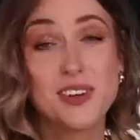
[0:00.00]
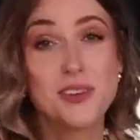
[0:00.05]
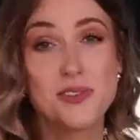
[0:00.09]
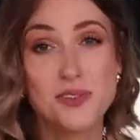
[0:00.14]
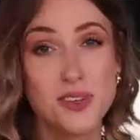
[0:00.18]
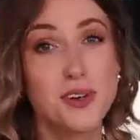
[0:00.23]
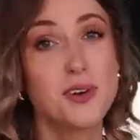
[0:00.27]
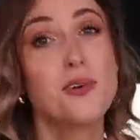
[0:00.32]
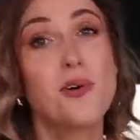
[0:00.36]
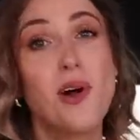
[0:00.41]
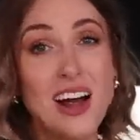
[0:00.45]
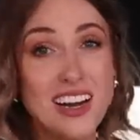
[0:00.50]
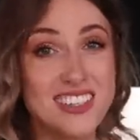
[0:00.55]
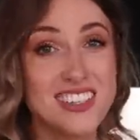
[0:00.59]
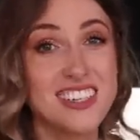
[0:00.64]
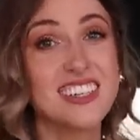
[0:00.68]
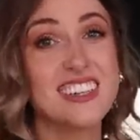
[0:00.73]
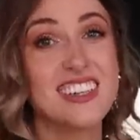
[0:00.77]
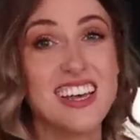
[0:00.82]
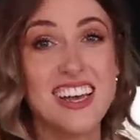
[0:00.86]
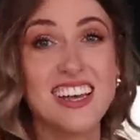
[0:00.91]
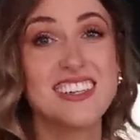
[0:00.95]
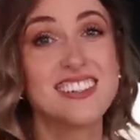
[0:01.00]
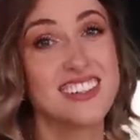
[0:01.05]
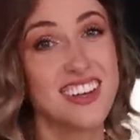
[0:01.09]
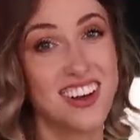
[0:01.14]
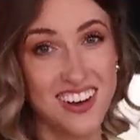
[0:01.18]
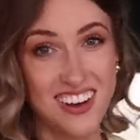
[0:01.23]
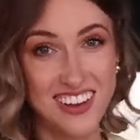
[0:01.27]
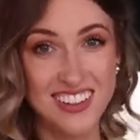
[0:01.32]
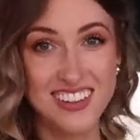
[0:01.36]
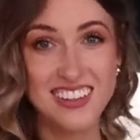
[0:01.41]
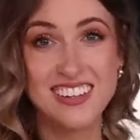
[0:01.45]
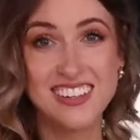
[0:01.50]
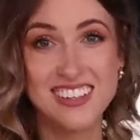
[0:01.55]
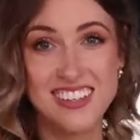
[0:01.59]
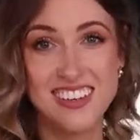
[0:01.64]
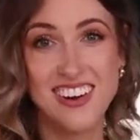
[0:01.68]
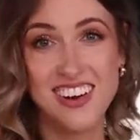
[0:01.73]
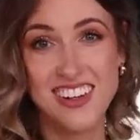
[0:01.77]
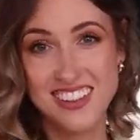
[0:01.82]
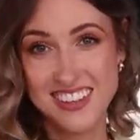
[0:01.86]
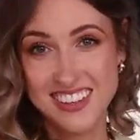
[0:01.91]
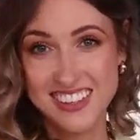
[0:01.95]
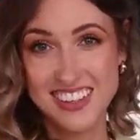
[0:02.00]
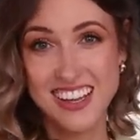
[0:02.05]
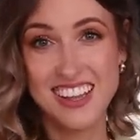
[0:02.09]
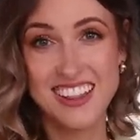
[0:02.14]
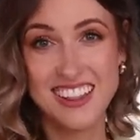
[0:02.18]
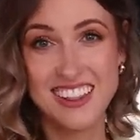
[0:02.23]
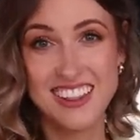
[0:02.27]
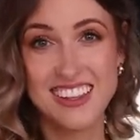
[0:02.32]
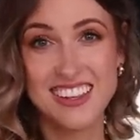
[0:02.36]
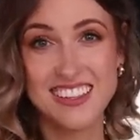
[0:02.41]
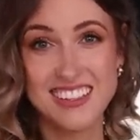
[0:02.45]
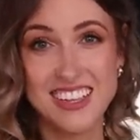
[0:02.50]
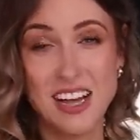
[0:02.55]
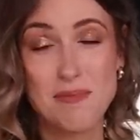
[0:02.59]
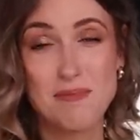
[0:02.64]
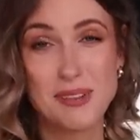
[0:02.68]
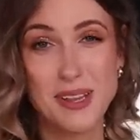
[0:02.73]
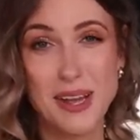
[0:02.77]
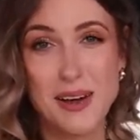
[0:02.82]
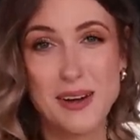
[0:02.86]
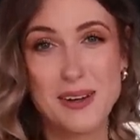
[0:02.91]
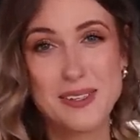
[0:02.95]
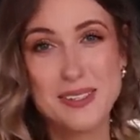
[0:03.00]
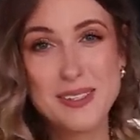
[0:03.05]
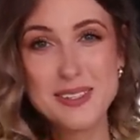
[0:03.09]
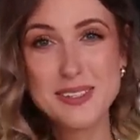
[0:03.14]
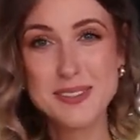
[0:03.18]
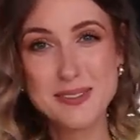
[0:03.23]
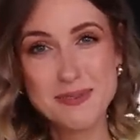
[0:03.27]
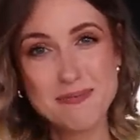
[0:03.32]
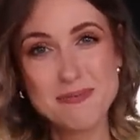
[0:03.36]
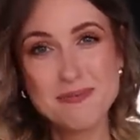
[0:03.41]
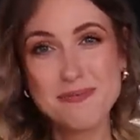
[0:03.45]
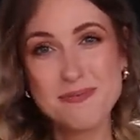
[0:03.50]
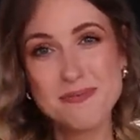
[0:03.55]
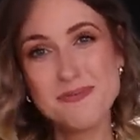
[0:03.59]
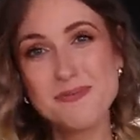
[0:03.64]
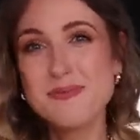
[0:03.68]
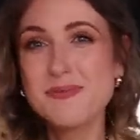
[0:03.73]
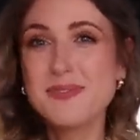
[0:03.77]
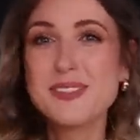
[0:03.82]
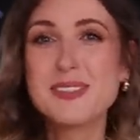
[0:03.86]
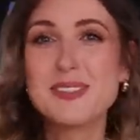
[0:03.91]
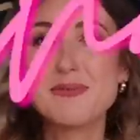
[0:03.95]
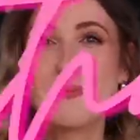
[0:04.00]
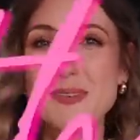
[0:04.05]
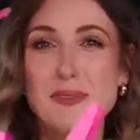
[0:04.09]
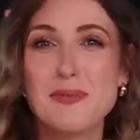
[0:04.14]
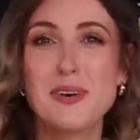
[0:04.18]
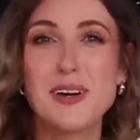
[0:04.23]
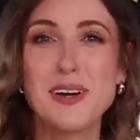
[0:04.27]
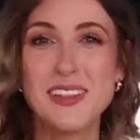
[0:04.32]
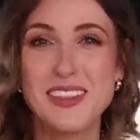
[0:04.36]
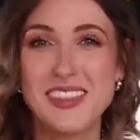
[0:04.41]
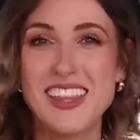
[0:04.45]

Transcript: So if you're watching this on the on the day that this uploads, it's my